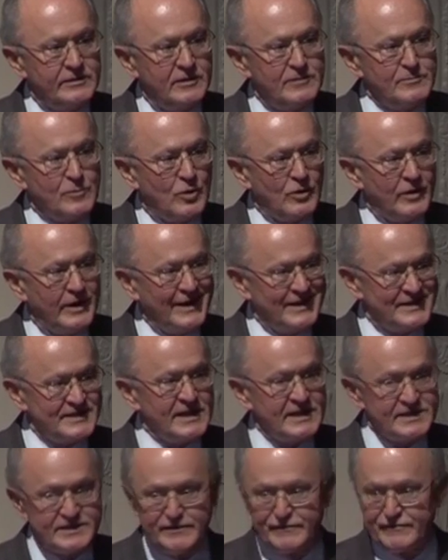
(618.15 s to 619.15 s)
their more
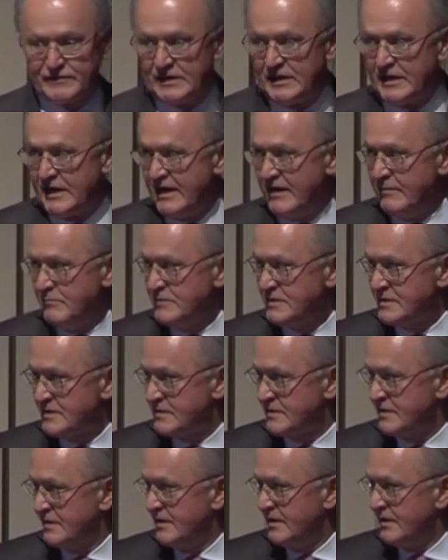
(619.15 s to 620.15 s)
excessive
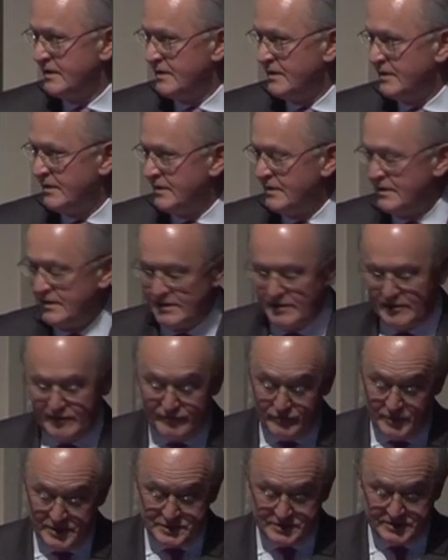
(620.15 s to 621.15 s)
claims,
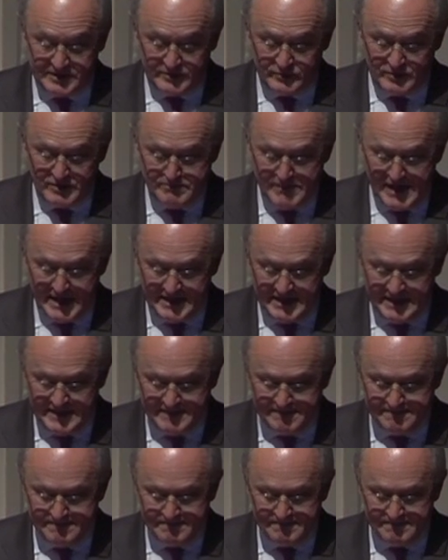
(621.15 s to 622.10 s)
of which there were many,